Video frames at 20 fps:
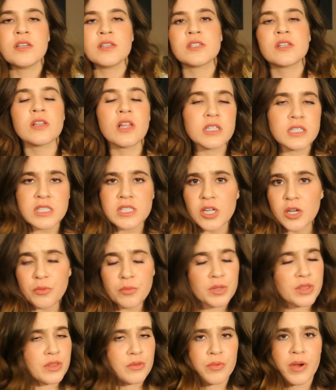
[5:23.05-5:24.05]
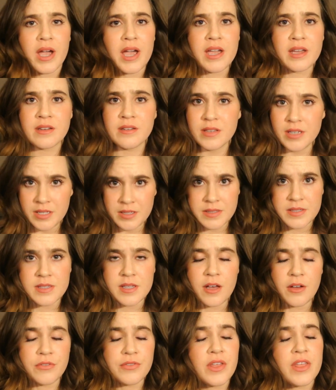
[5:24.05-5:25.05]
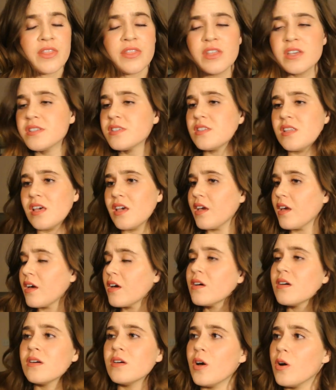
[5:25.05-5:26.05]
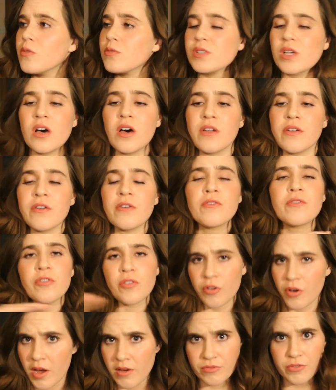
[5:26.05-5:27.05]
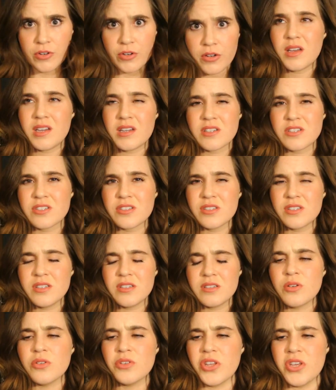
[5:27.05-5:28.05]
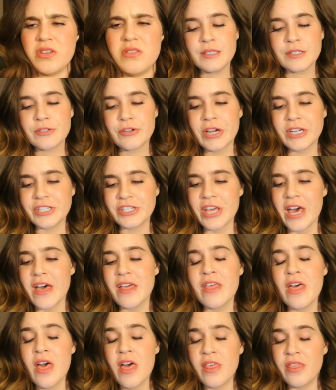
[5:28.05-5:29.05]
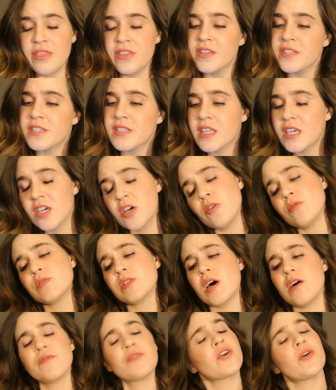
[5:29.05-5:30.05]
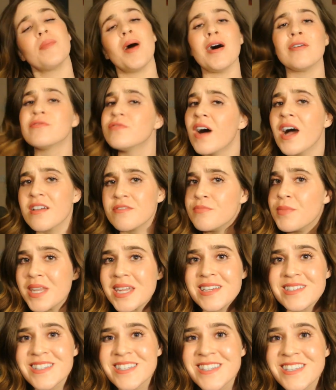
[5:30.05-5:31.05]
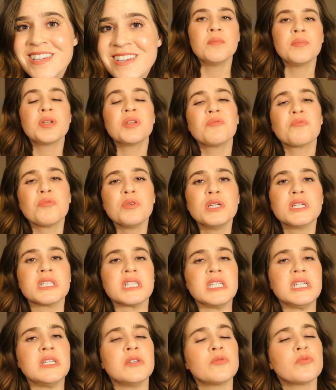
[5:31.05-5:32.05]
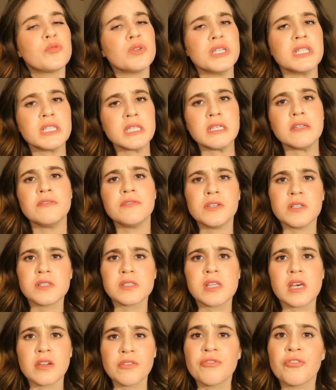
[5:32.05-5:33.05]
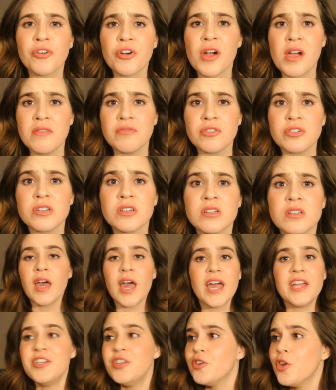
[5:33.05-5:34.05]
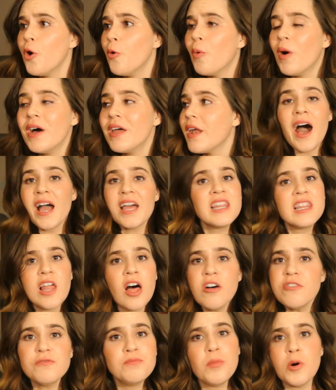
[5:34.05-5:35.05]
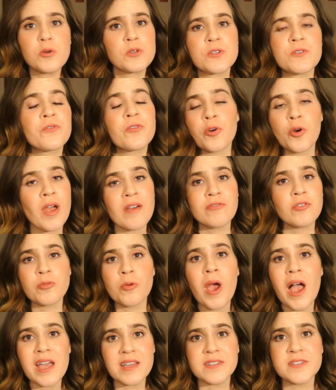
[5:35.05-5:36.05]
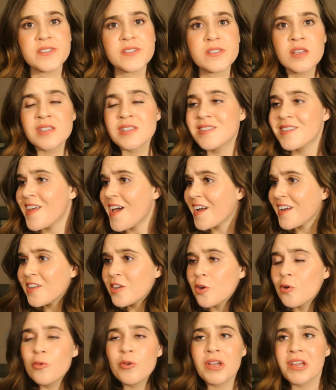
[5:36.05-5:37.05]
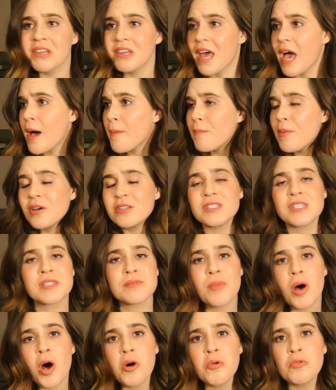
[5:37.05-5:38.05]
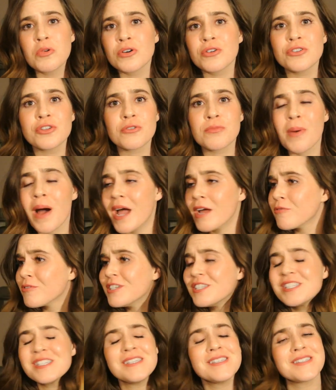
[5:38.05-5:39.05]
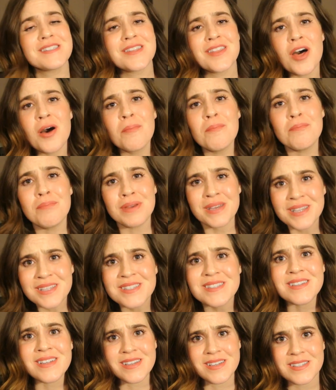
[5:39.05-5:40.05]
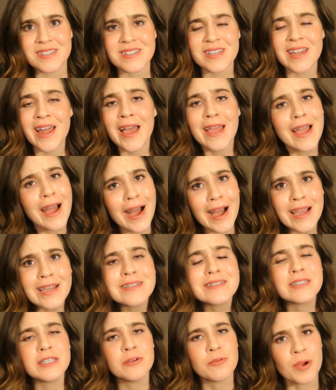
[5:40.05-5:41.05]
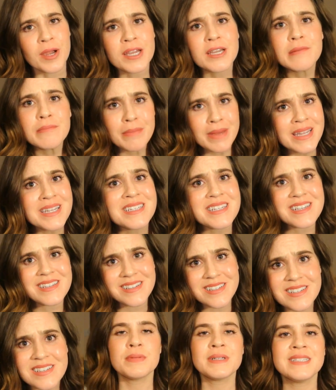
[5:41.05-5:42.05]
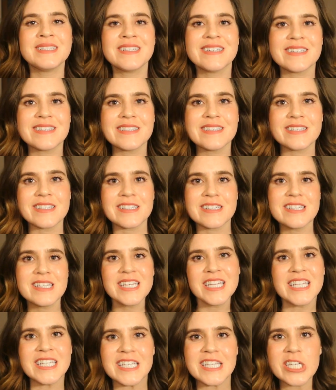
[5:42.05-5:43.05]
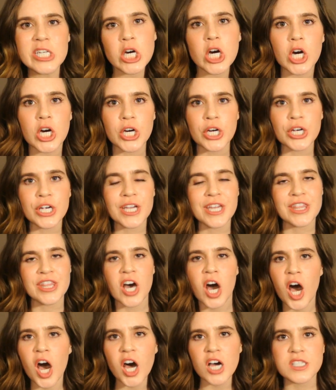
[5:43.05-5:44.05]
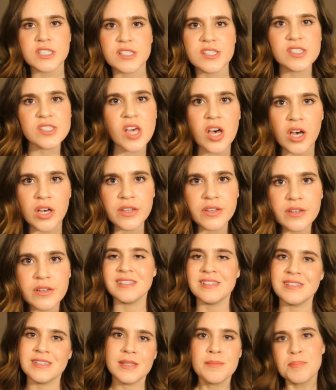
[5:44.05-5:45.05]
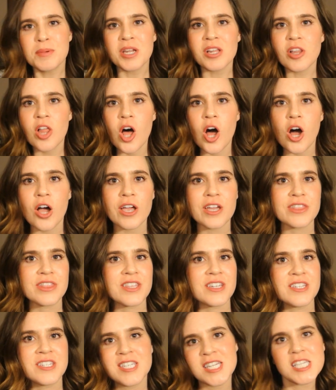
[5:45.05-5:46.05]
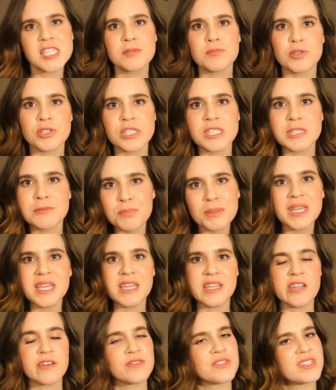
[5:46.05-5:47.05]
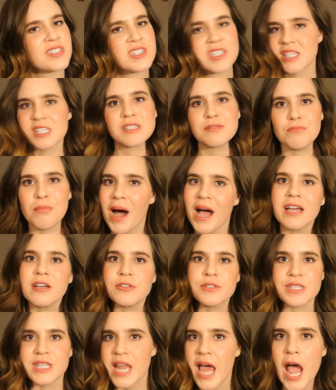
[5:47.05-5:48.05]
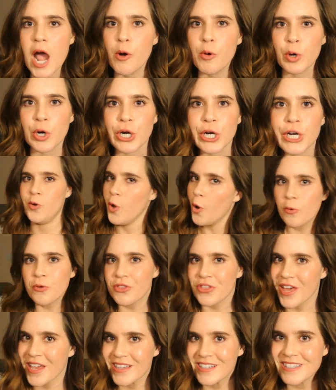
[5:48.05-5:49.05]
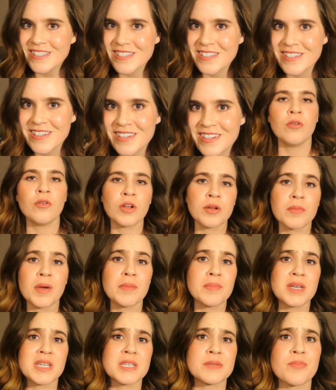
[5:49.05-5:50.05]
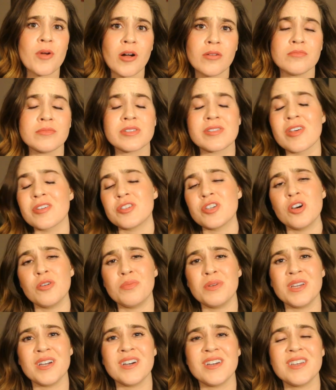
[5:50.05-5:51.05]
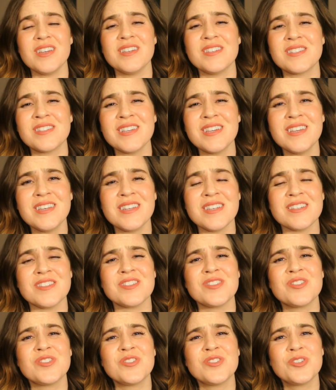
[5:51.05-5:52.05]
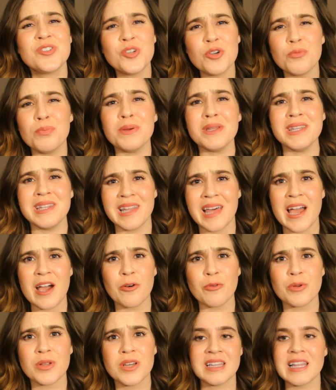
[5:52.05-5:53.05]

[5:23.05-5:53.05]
So let's start with the ride itself. This thing goes on forever. Actually, hold on, scratch that. This thing goes on for about five minutes, but it really, really feels like forever. And you know what? I love most forever rides. Snagging a quick nap on Small World or Pirates is the business, and I highly recommend it. But not in a teeny car in the hot sun, zipping along at the dismal speed of six miles an hour. No thanks. One of my biggest problems with Autopia is it is stupid loud.